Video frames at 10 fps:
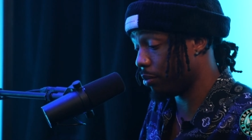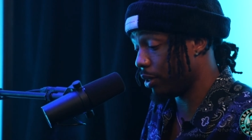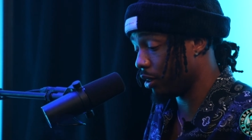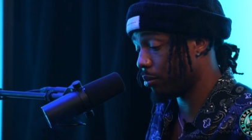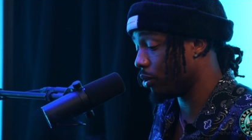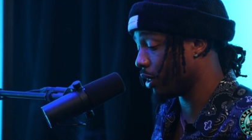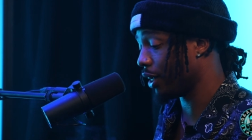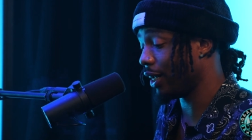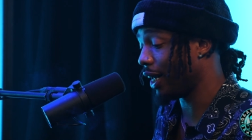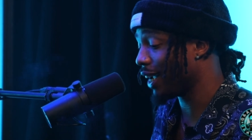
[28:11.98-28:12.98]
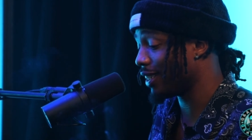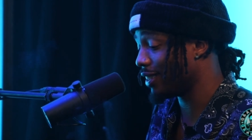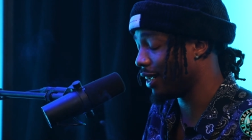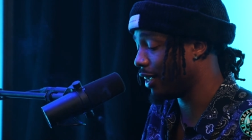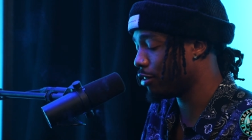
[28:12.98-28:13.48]
for me to communicate. I could
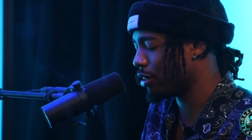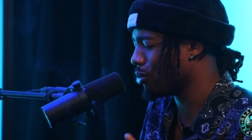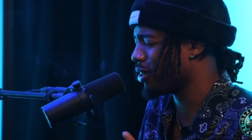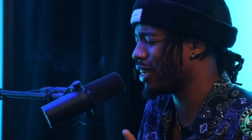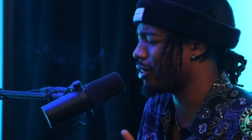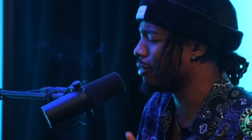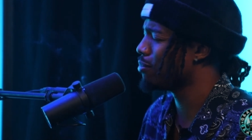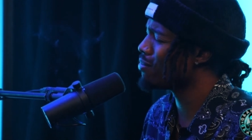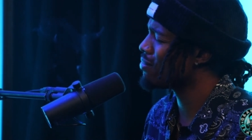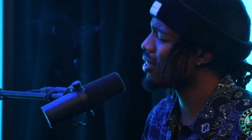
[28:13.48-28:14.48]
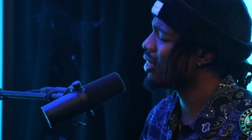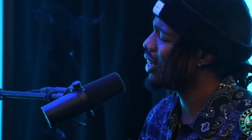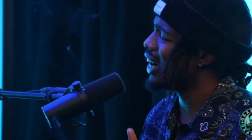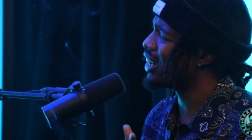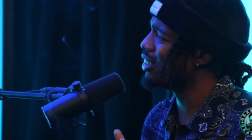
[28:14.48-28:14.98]
say it's so crazy.
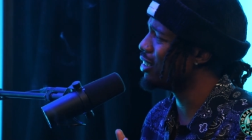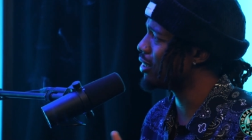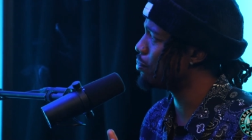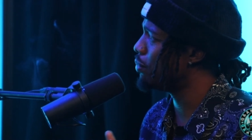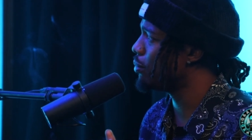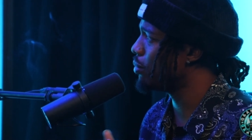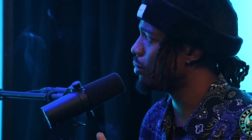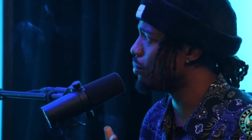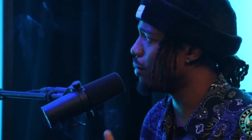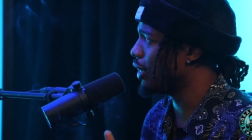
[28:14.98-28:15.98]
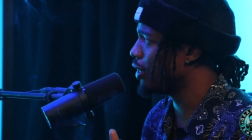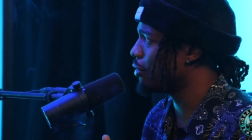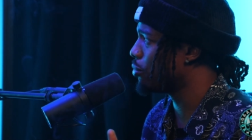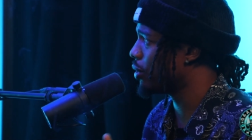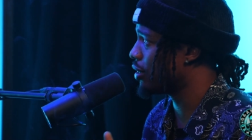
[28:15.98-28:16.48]
I could look people, my
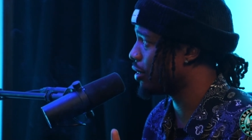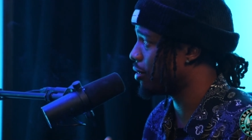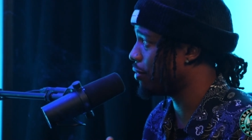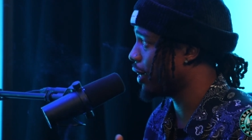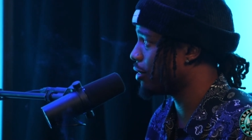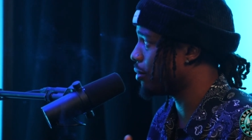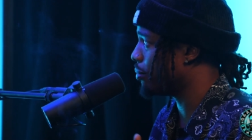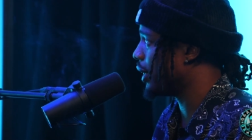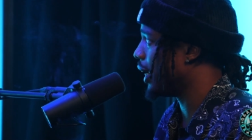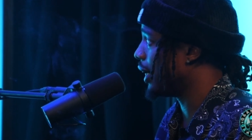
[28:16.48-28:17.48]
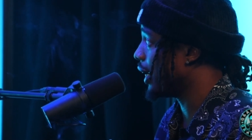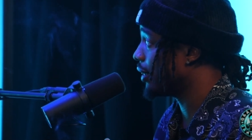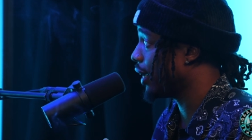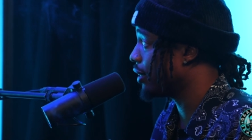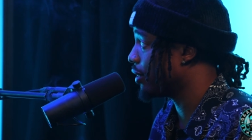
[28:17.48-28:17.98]
loved ones in the face would be at
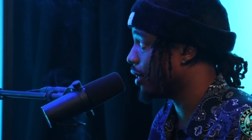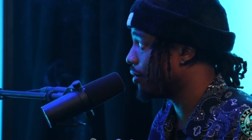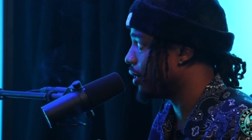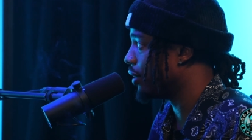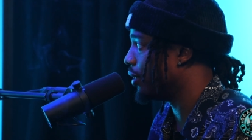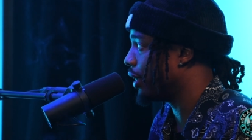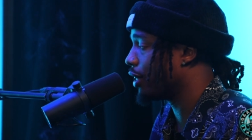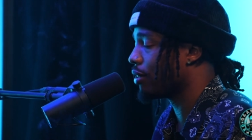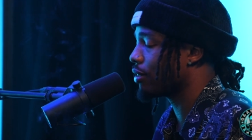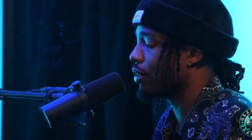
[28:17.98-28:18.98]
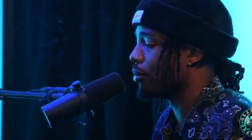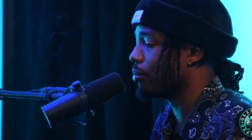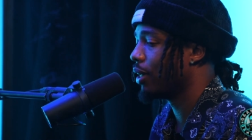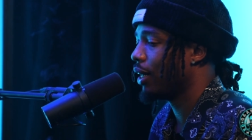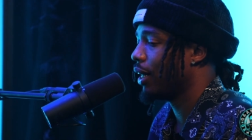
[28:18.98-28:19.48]
like Thanksgiving dinner or
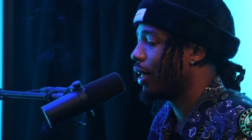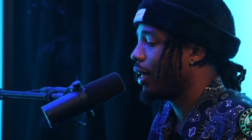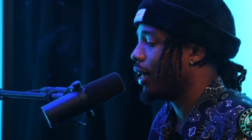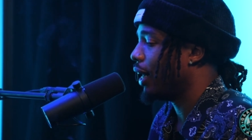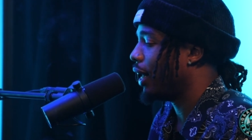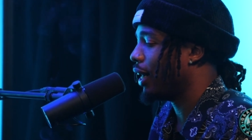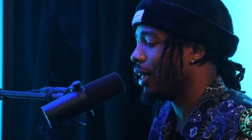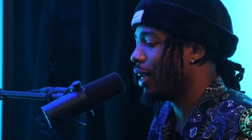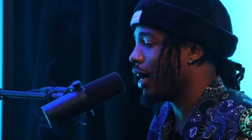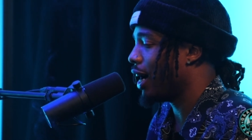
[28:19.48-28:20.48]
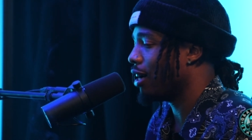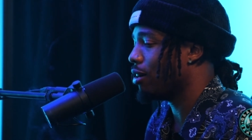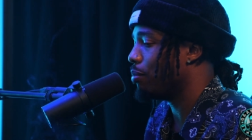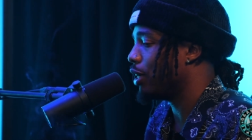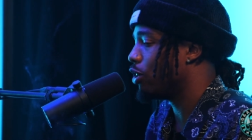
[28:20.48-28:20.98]
something, and
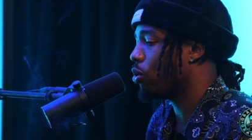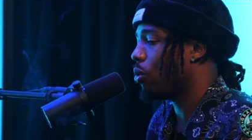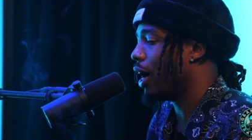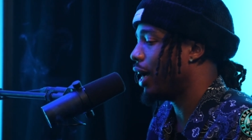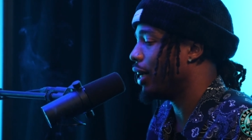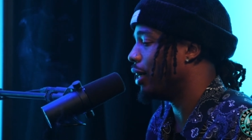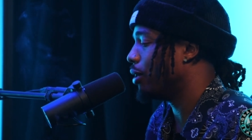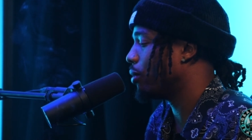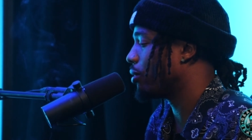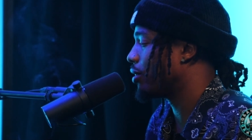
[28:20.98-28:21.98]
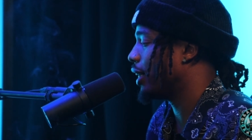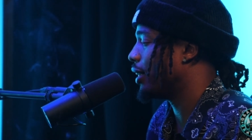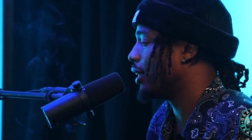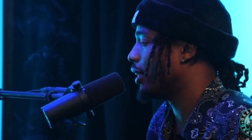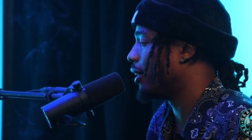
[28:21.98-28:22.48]
I'll be quiet and won't say
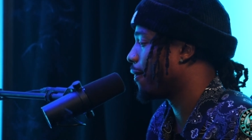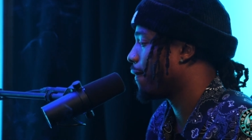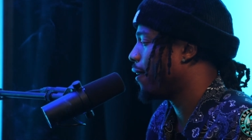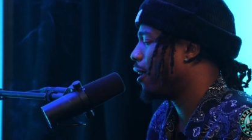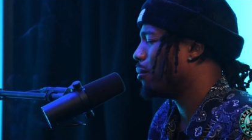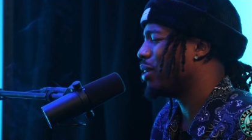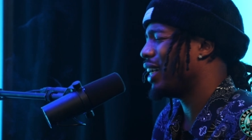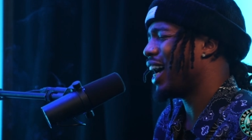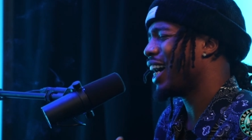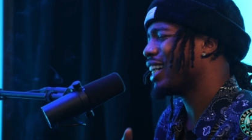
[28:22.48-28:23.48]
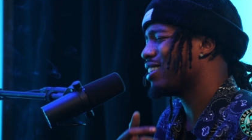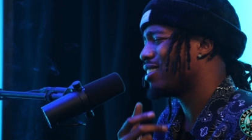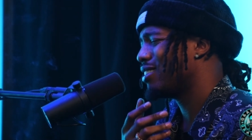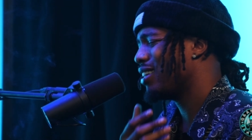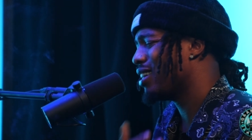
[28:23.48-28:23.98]
nothing. But I could
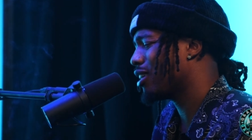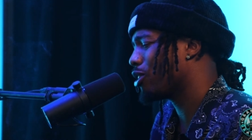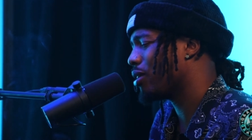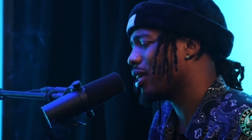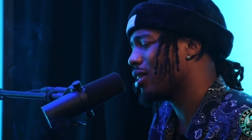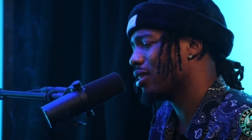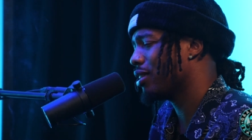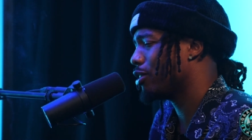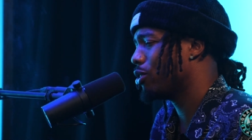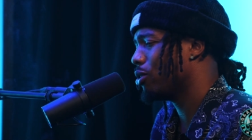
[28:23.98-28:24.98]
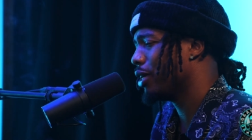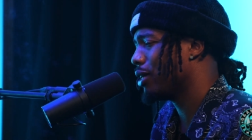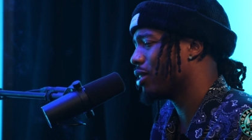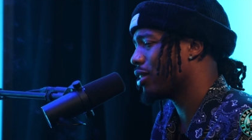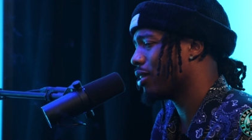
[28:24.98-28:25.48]
tell the craziest story
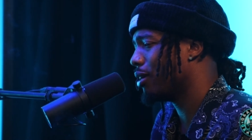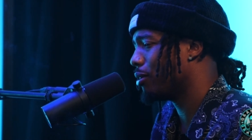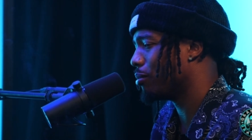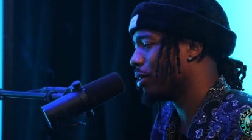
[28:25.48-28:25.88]
on a song,